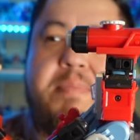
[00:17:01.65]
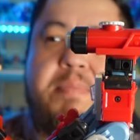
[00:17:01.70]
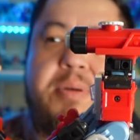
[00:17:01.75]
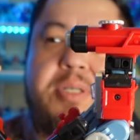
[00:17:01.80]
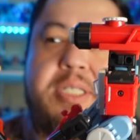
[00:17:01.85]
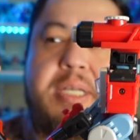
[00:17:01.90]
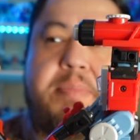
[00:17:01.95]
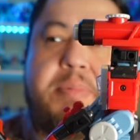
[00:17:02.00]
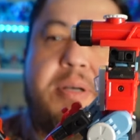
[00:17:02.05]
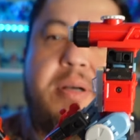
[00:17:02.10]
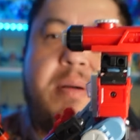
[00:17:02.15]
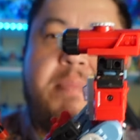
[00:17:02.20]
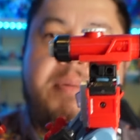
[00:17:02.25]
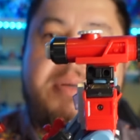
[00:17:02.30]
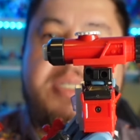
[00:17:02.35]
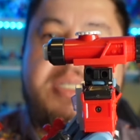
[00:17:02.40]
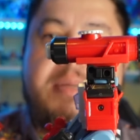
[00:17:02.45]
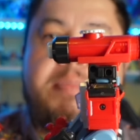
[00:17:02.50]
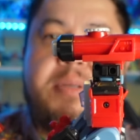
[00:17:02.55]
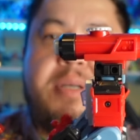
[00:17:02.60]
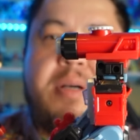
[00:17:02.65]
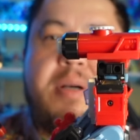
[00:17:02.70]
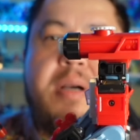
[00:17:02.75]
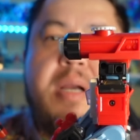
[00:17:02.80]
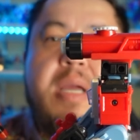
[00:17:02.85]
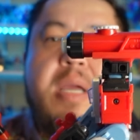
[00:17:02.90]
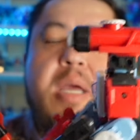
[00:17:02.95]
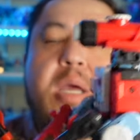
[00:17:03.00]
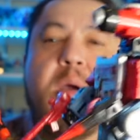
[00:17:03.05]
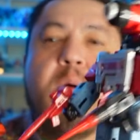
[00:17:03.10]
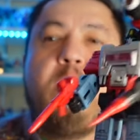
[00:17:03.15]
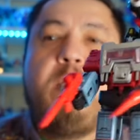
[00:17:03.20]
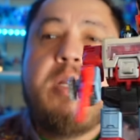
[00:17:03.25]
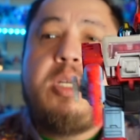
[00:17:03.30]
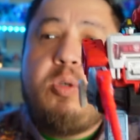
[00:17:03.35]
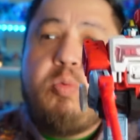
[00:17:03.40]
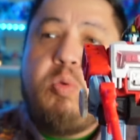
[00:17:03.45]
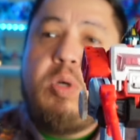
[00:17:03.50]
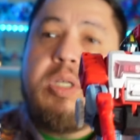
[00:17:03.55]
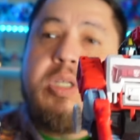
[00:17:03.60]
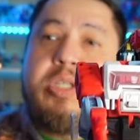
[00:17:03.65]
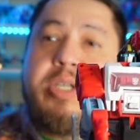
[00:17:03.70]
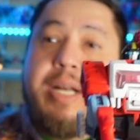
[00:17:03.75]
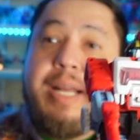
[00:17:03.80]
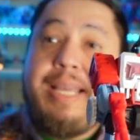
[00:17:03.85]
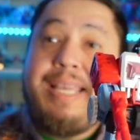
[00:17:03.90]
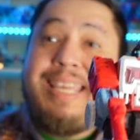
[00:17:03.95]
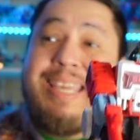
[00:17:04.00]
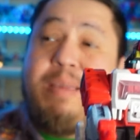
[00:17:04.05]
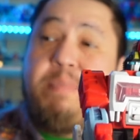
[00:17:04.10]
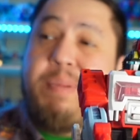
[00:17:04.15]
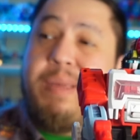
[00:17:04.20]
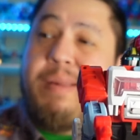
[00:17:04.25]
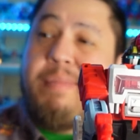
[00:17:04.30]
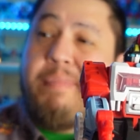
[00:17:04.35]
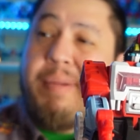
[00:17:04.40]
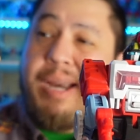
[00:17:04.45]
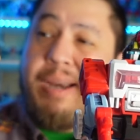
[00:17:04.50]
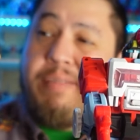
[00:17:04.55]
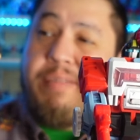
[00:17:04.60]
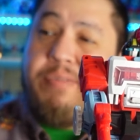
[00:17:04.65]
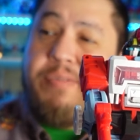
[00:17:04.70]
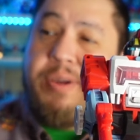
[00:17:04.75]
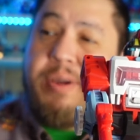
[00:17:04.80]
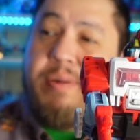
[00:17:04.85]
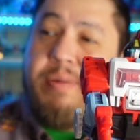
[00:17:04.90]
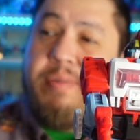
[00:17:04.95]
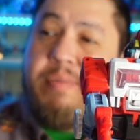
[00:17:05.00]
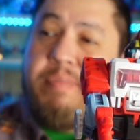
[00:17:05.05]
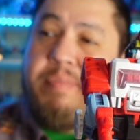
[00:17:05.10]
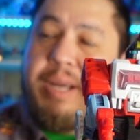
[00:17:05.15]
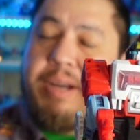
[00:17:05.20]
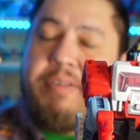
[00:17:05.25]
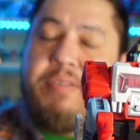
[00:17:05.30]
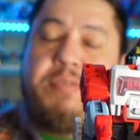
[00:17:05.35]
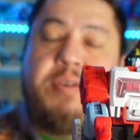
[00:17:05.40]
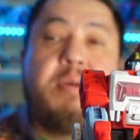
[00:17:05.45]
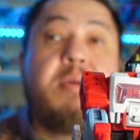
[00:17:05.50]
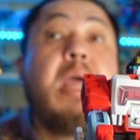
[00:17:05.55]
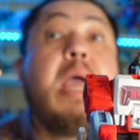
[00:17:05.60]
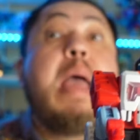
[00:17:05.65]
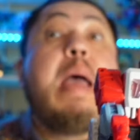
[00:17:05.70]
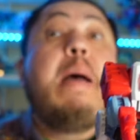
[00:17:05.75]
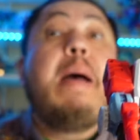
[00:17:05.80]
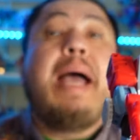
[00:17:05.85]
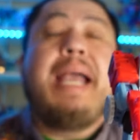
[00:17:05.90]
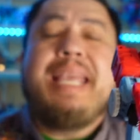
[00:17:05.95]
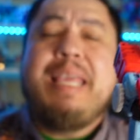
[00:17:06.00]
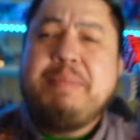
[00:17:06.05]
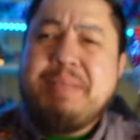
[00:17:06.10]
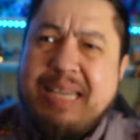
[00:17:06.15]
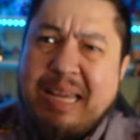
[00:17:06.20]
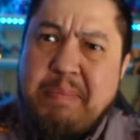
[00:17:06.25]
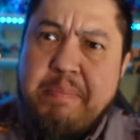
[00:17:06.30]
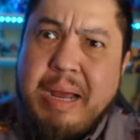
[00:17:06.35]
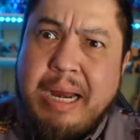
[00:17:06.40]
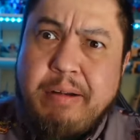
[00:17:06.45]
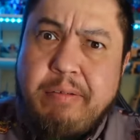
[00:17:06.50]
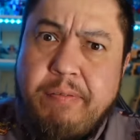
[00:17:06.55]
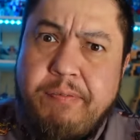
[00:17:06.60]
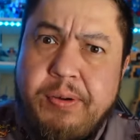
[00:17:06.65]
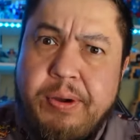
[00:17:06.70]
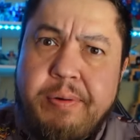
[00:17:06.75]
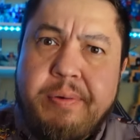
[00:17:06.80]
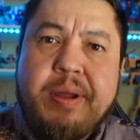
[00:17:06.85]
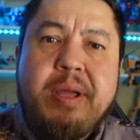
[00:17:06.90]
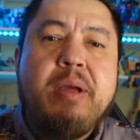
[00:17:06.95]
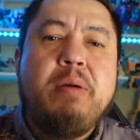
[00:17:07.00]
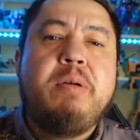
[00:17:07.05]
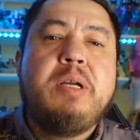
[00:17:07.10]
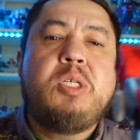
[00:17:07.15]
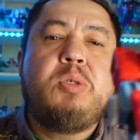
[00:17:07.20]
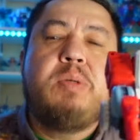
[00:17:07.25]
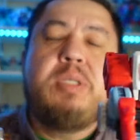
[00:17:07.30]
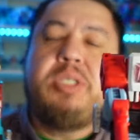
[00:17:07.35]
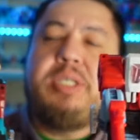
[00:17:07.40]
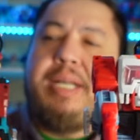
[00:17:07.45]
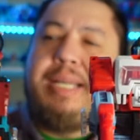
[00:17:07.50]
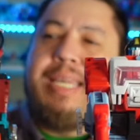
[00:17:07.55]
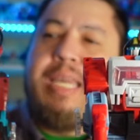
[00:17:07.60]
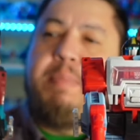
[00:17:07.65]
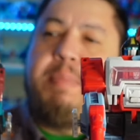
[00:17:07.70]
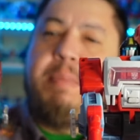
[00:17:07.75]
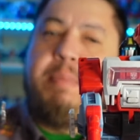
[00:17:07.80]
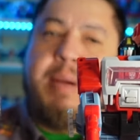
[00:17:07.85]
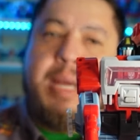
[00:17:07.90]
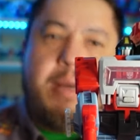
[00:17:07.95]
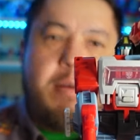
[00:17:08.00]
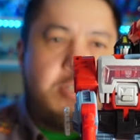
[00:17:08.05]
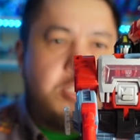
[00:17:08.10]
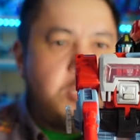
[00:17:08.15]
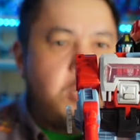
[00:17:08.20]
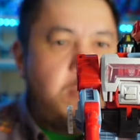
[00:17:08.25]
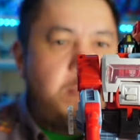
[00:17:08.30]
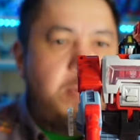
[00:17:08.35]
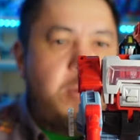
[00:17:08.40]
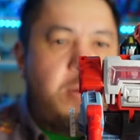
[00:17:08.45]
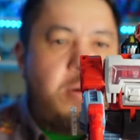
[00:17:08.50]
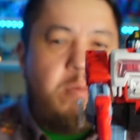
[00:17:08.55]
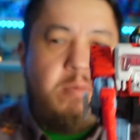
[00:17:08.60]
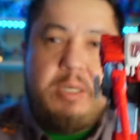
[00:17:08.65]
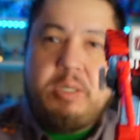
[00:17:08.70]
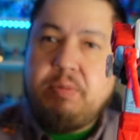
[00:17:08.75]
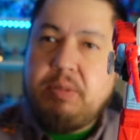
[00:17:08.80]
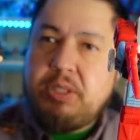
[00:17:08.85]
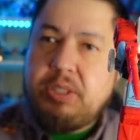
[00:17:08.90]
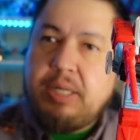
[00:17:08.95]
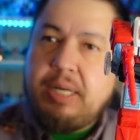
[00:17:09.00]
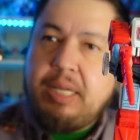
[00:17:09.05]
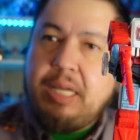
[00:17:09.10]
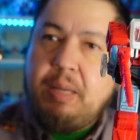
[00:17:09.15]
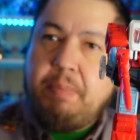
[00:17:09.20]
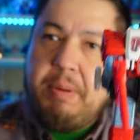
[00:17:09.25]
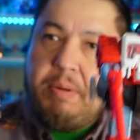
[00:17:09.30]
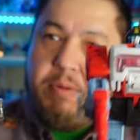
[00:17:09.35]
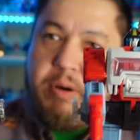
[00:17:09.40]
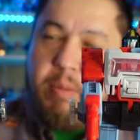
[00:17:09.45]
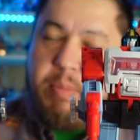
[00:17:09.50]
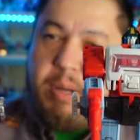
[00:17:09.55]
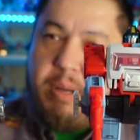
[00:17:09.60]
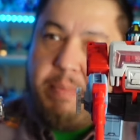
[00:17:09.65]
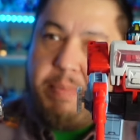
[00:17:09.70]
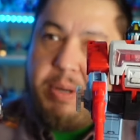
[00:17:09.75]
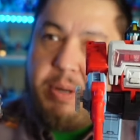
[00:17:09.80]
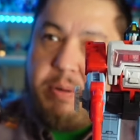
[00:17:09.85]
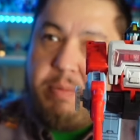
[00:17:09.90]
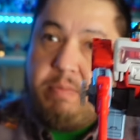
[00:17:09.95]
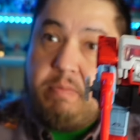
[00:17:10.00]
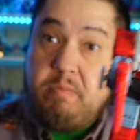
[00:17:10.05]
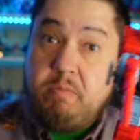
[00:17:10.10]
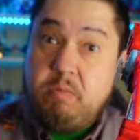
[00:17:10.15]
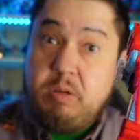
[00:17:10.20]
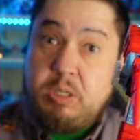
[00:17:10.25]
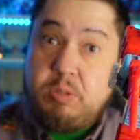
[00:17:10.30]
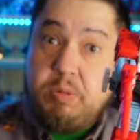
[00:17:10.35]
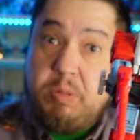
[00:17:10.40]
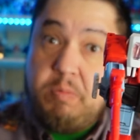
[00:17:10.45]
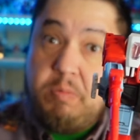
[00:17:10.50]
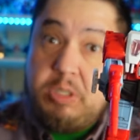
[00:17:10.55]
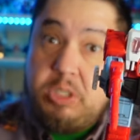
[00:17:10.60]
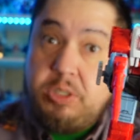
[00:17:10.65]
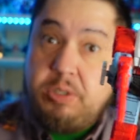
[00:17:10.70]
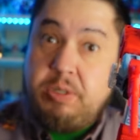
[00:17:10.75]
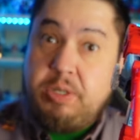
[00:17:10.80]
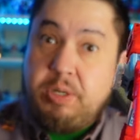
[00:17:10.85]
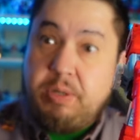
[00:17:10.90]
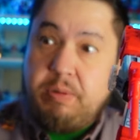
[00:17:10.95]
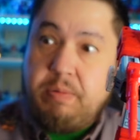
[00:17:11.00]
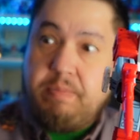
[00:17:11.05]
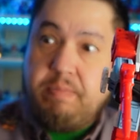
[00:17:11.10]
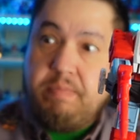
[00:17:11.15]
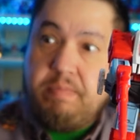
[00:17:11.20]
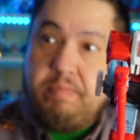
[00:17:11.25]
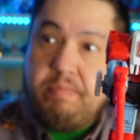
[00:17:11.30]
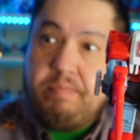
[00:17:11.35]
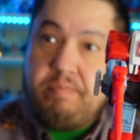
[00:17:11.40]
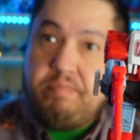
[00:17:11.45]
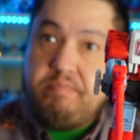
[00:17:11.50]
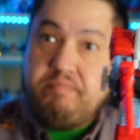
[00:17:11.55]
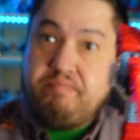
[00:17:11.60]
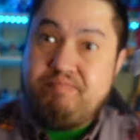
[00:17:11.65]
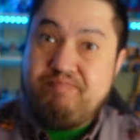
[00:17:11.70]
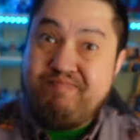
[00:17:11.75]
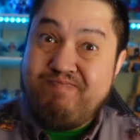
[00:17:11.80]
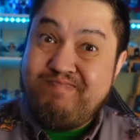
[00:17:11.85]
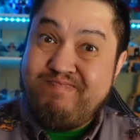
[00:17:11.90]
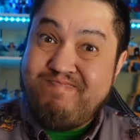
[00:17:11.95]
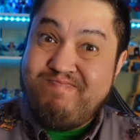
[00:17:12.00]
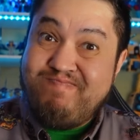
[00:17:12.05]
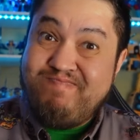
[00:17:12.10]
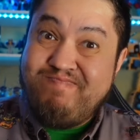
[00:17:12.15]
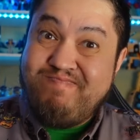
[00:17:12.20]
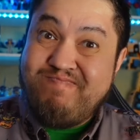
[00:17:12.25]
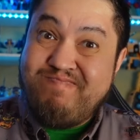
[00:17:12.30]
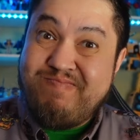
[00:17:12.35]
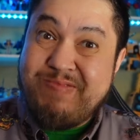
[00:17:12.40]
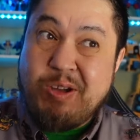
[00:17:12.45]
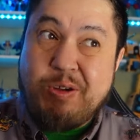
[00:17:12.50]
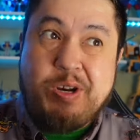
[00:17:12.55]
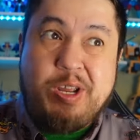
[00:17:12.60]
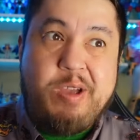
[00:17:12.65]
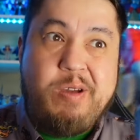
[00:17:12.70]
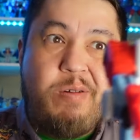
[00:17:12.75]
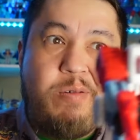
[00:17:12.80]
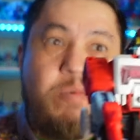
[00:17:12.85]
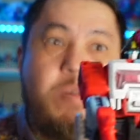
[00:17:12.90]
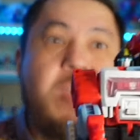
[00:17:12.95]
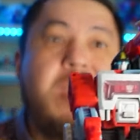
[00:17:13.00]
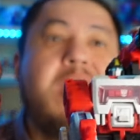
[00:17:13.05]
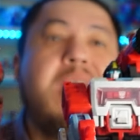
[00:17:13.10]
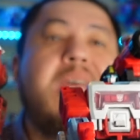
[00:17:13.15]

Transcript: Perceptor, Perceptor. Which one should I keep in microphone? Microphone. I keep saying microphone. Which one should I keep in microscope mode? Which one should I keep in robot mode? Which one would you do? Don't know.